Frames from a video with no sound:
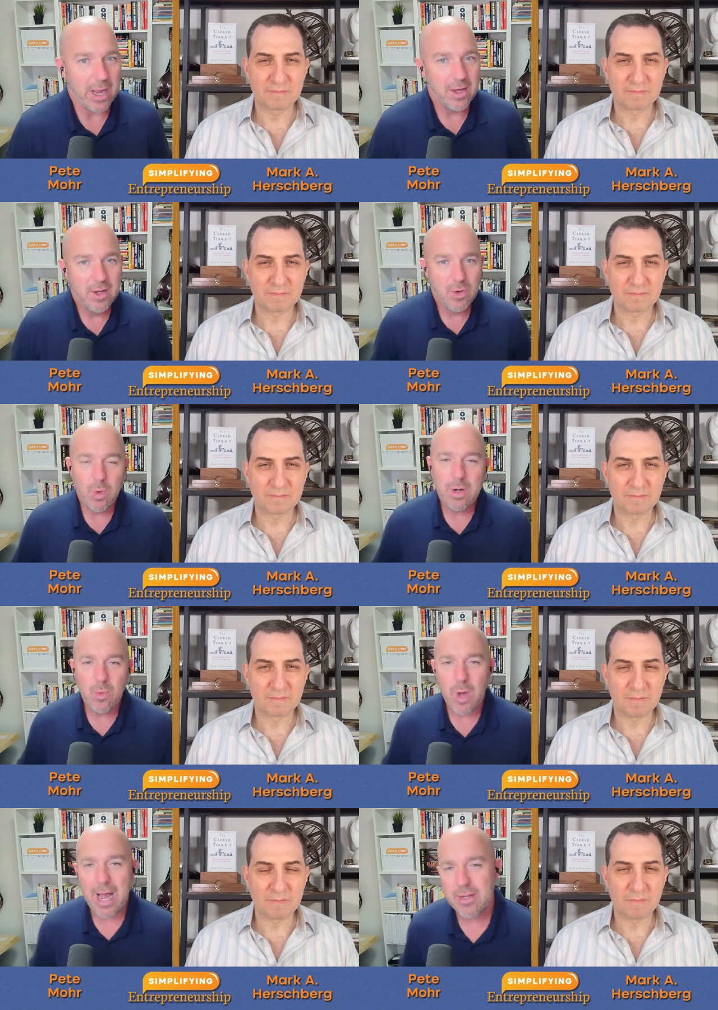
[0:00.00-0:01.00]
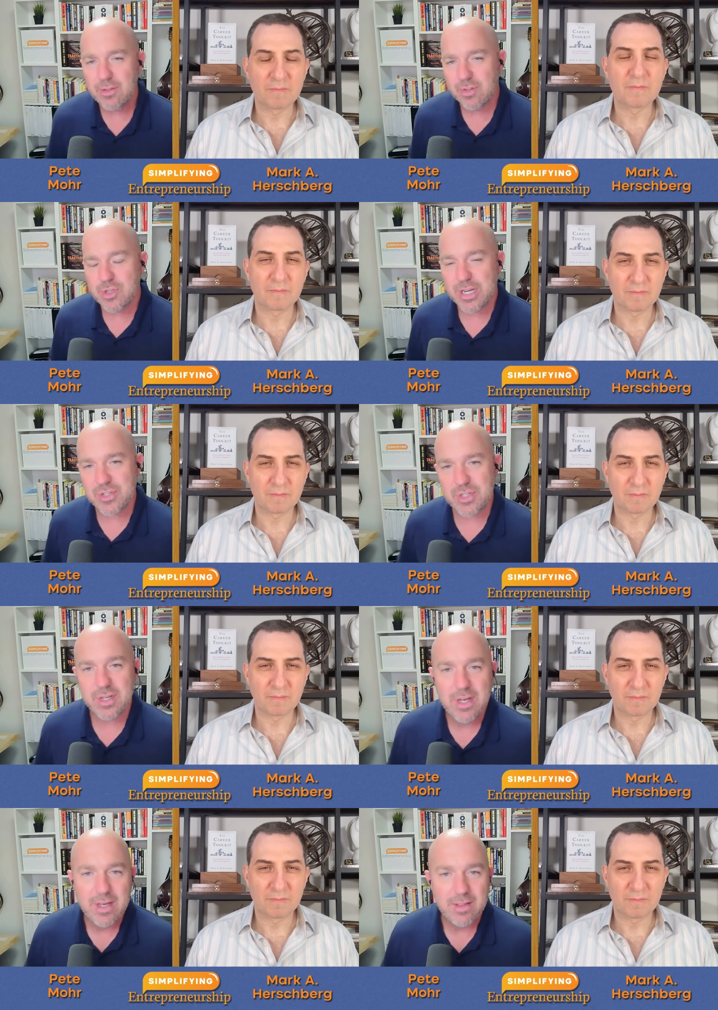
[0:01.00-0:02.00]
Speaker 1: way what how do you
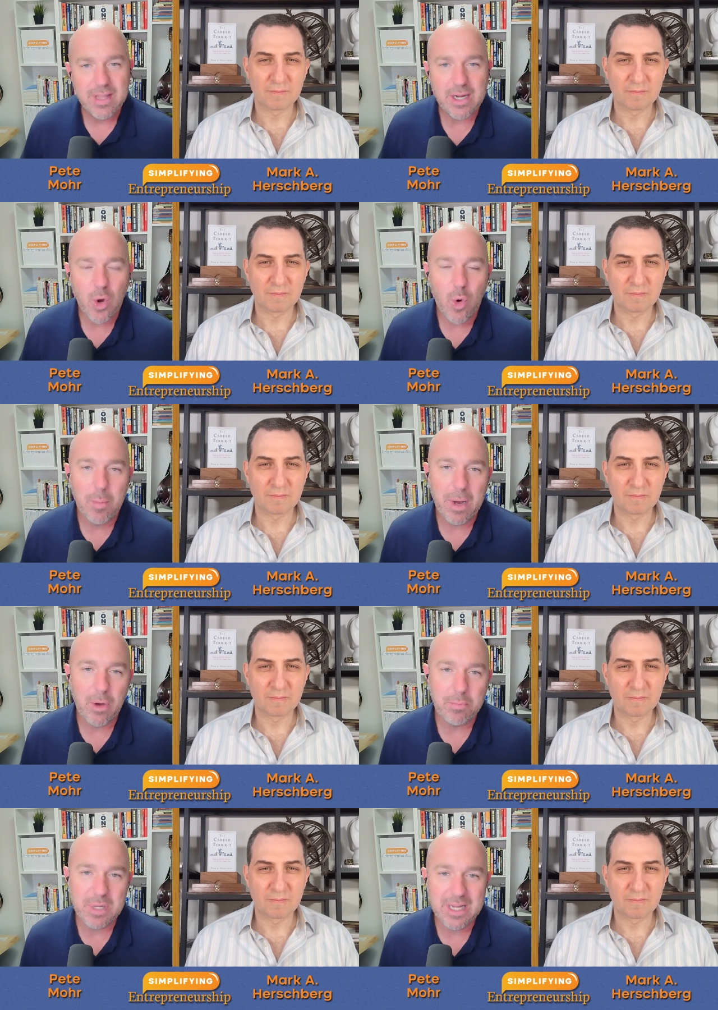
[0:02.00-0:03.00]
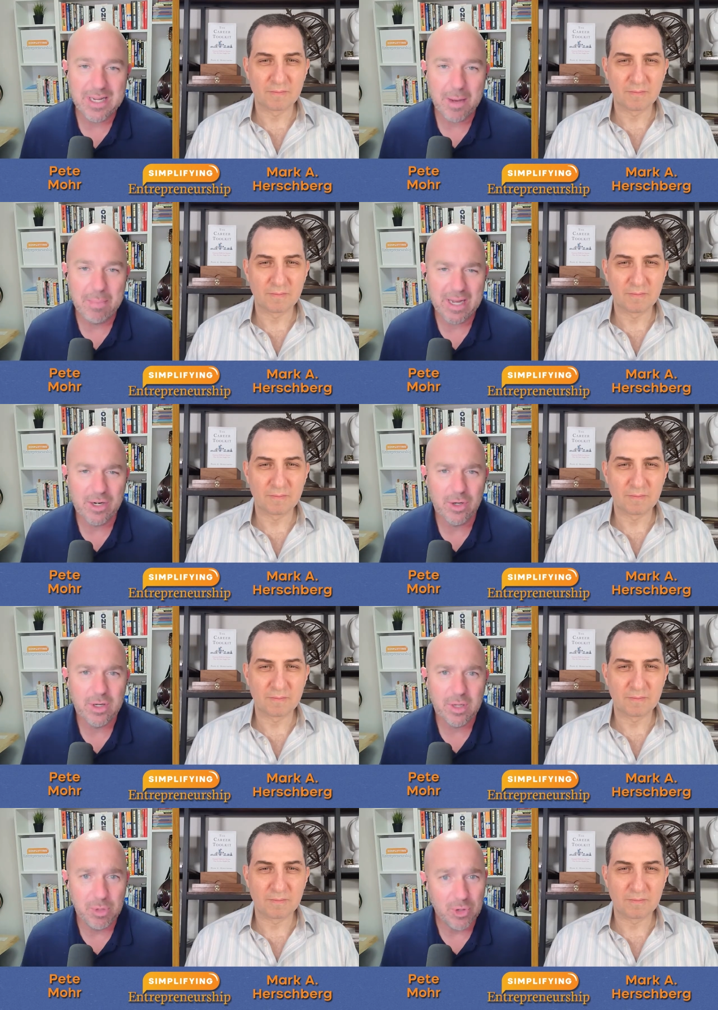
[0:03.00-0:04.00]
suggest they go about being a
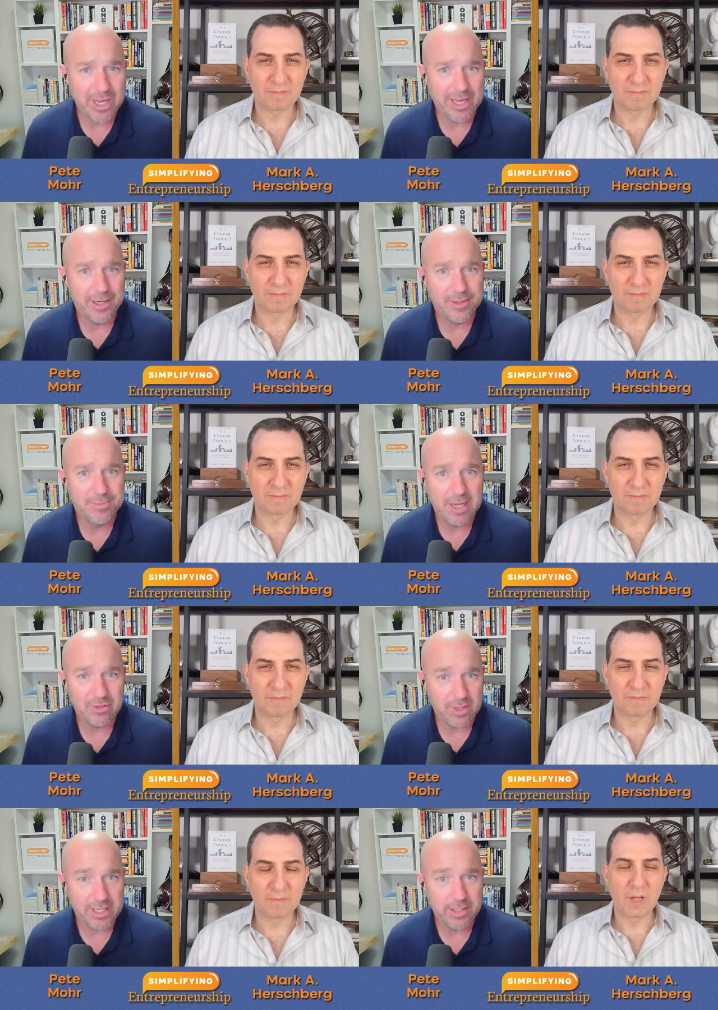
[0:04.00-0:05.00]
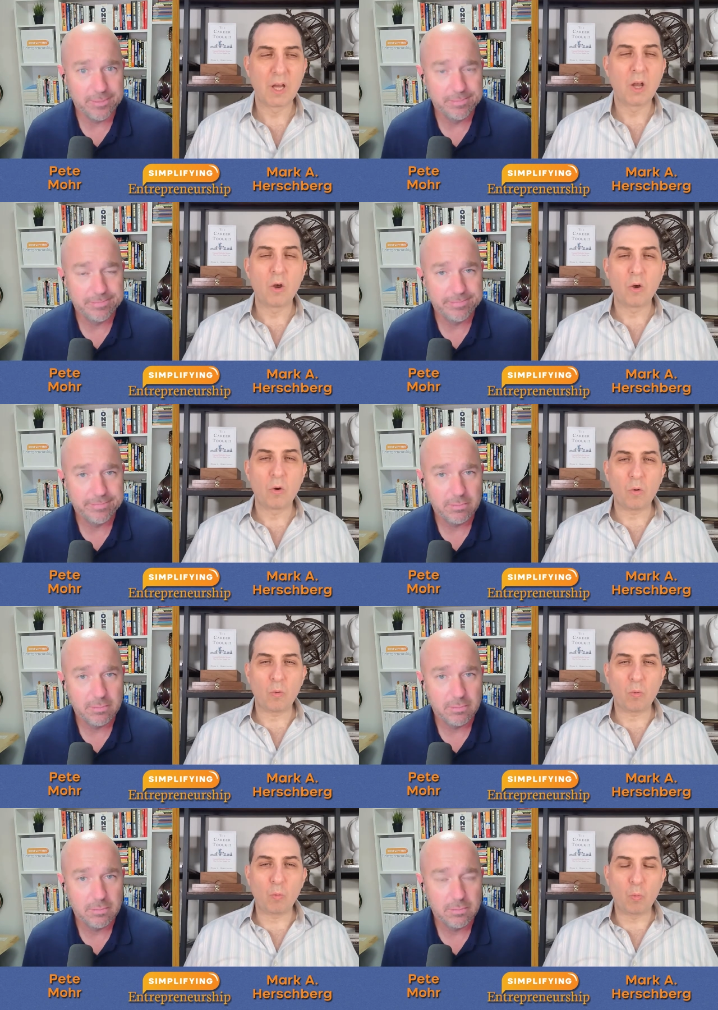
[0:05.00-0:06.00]
better communicator as a leader
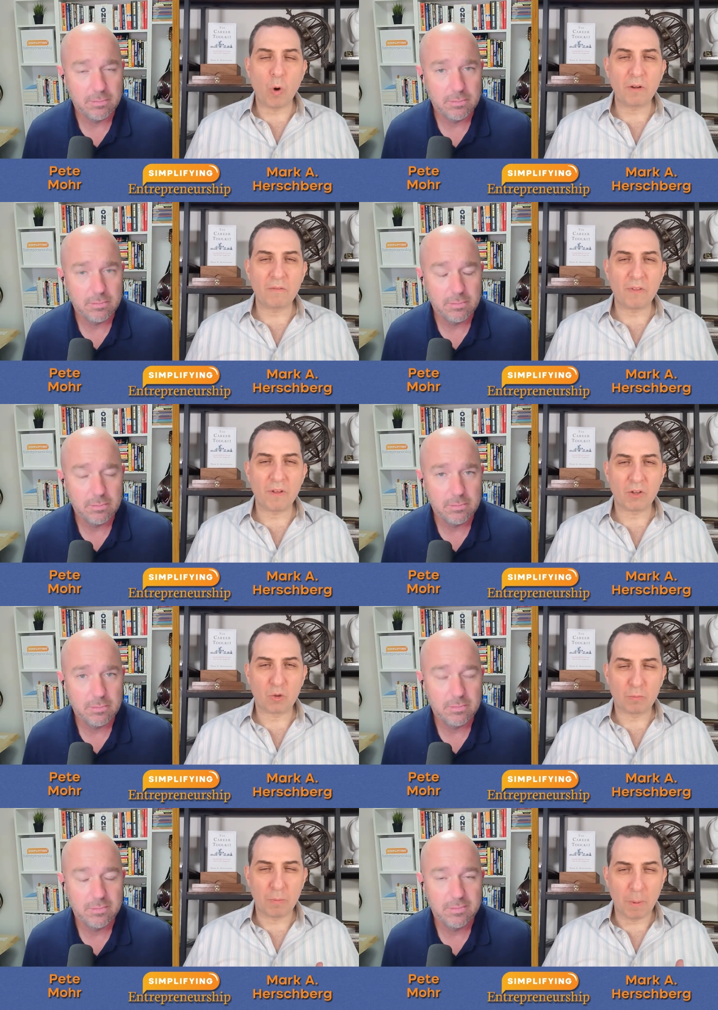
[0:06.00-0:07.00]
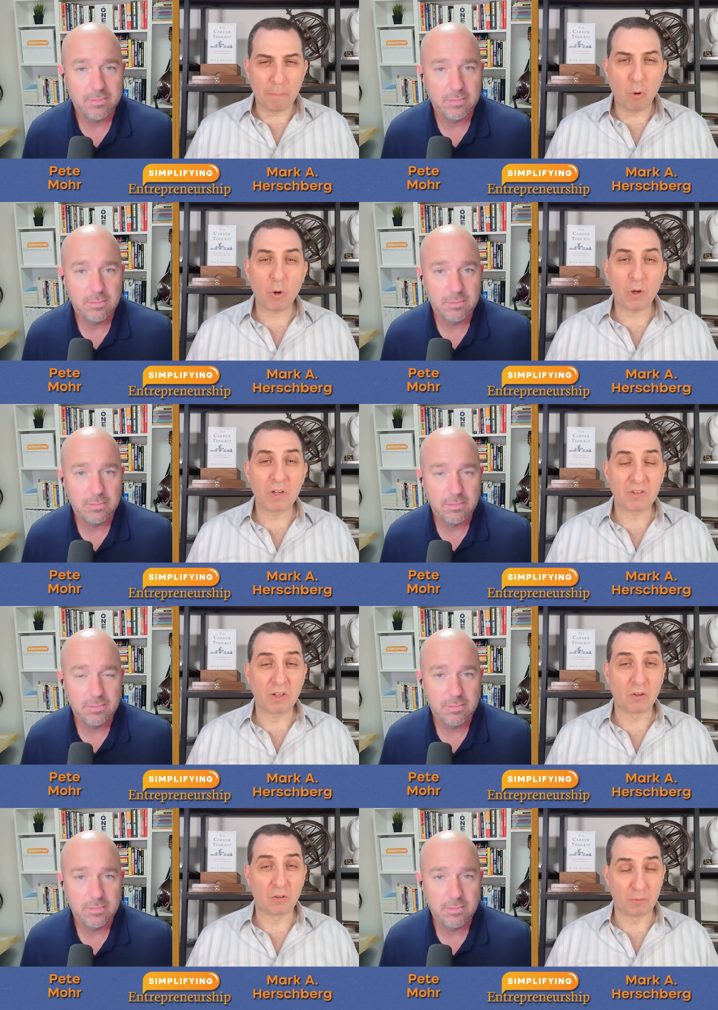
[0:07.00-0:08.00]
Speaker 2: one of the important
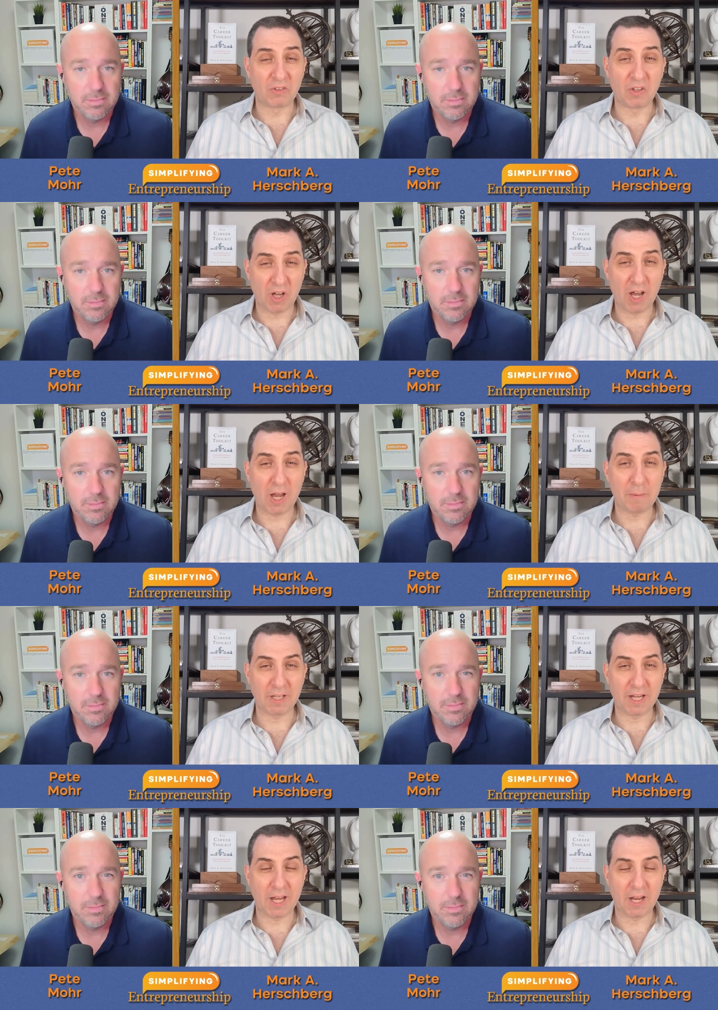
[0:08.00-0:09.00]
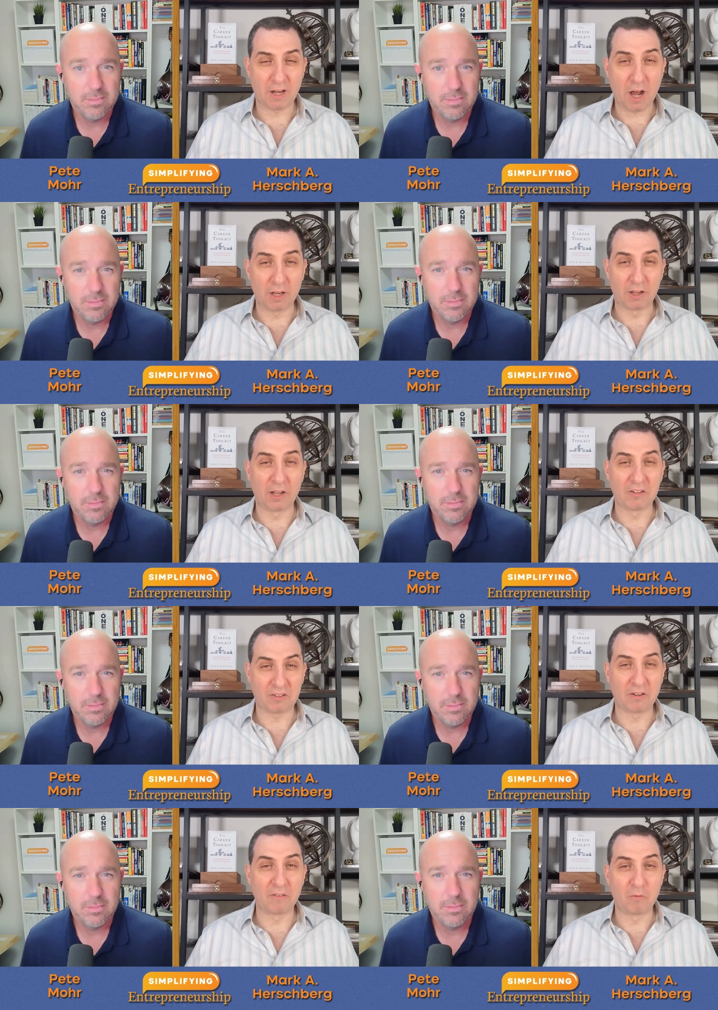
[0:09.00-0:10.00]
skills we see time and again on lists
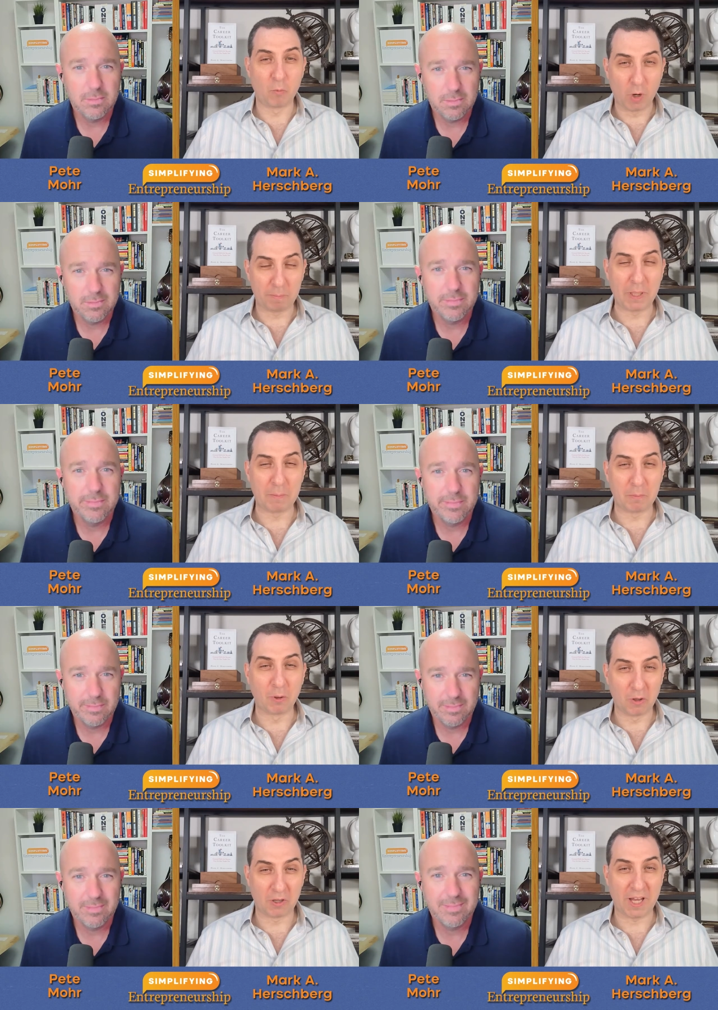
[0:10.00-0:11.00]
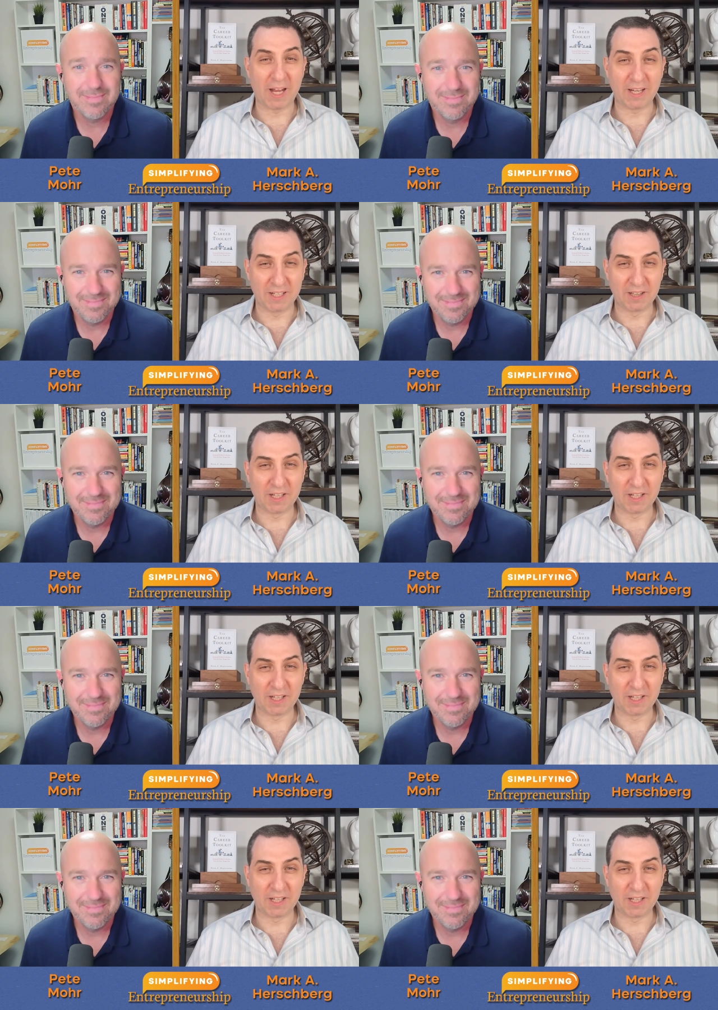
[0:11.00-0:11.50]
of what people look at in